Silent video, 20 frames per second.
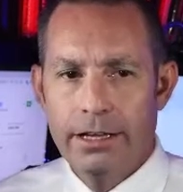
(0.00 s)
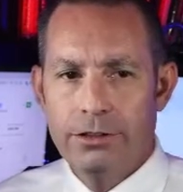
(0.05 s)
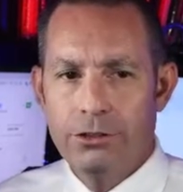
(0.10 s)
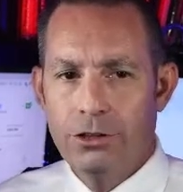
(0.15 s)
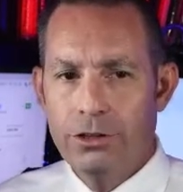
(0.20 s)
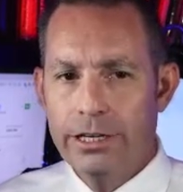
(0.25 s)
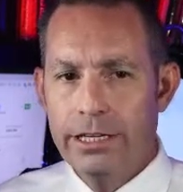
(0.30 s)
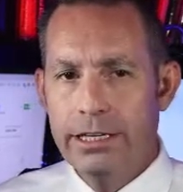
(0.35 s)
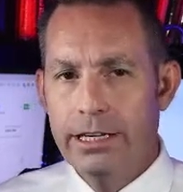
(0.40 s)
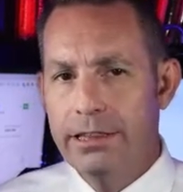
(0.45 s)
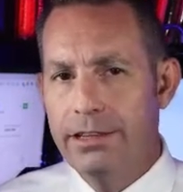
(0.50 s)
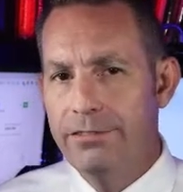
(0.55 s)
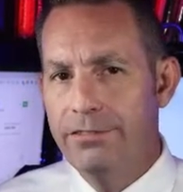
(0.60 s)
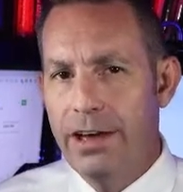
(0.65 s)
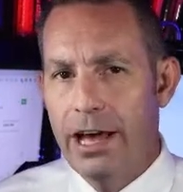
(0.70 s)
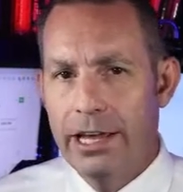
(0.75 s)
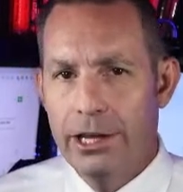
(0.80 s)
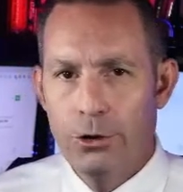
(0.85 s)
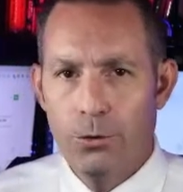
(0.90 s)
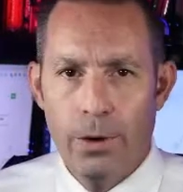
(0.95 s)
Looking at the
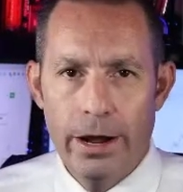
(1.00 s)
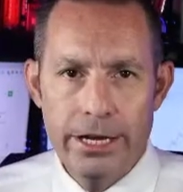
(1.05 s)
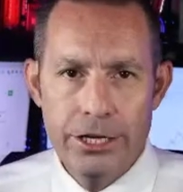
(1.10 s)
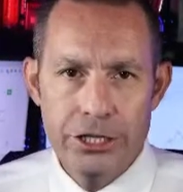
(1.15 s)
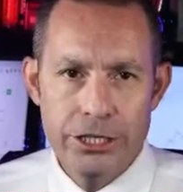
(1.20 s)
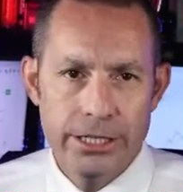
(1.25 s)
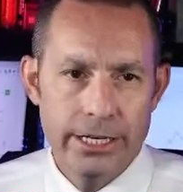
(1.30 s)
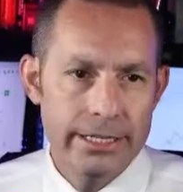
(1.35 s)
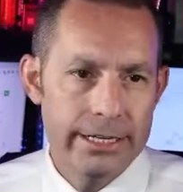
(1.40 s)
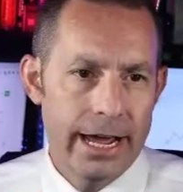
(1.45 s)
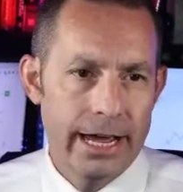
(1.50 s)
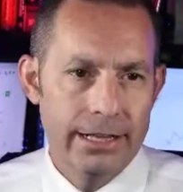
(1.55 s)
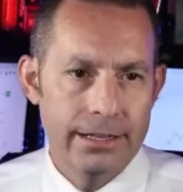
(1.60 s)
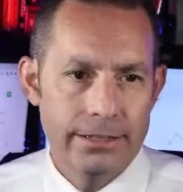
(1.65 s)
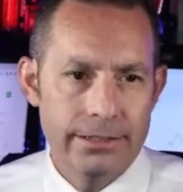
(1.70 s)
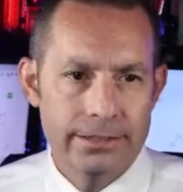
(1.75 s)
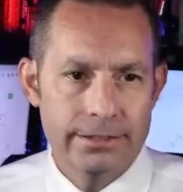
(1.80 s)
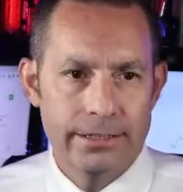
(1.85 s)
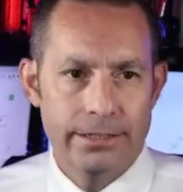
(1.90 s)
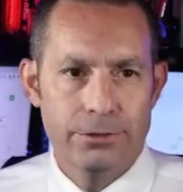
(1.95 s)
valuation
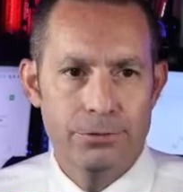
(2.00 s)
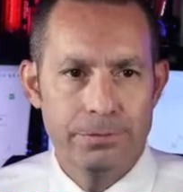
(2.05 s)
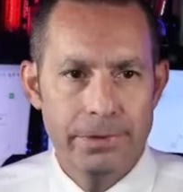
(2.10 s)
analysis,